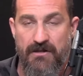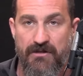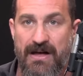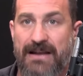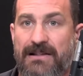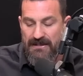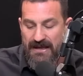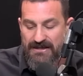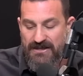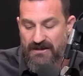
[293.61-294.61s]
that
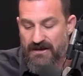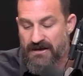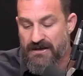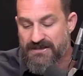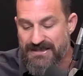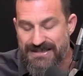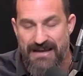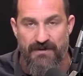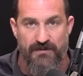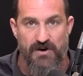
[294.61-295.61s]
lead to the
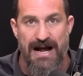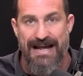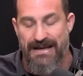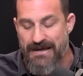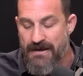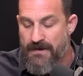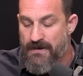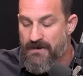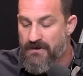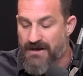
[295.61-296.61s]
sativa variety
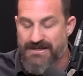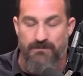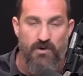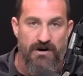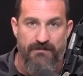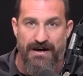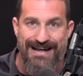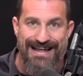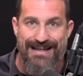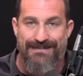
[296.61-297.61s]
causing more of
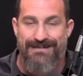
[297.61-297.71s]
a